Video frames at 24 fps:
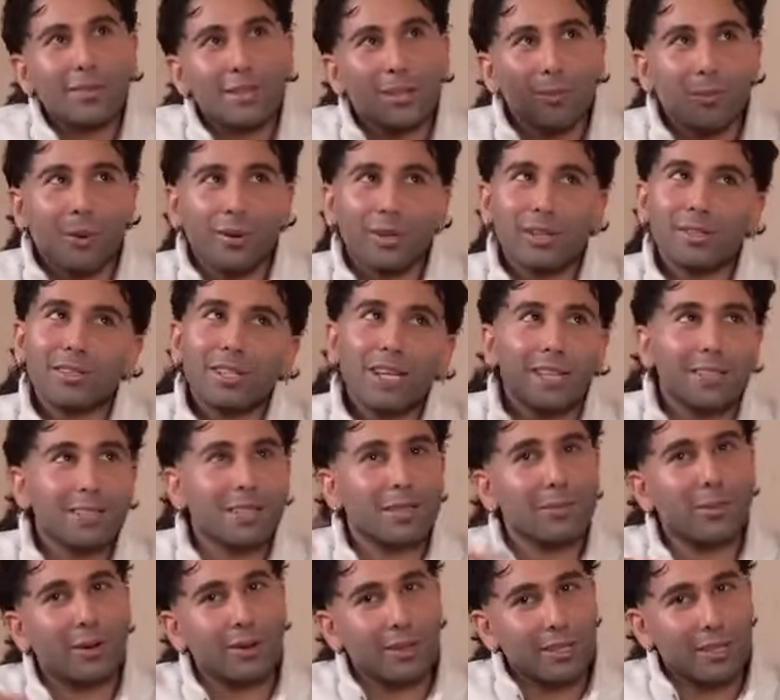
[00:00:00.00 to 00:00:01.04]
Five in the morning to eight
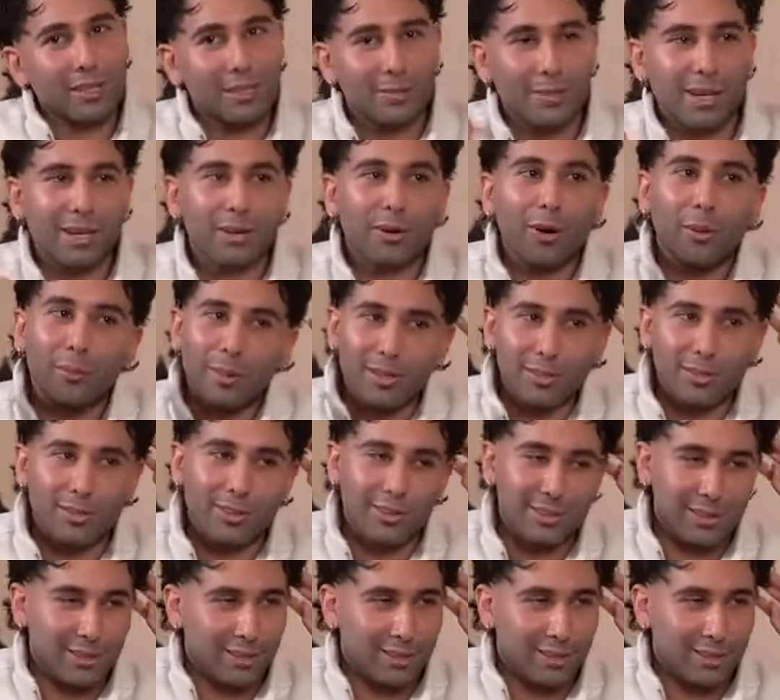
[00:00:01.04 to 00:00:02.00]
in the morning is my comment on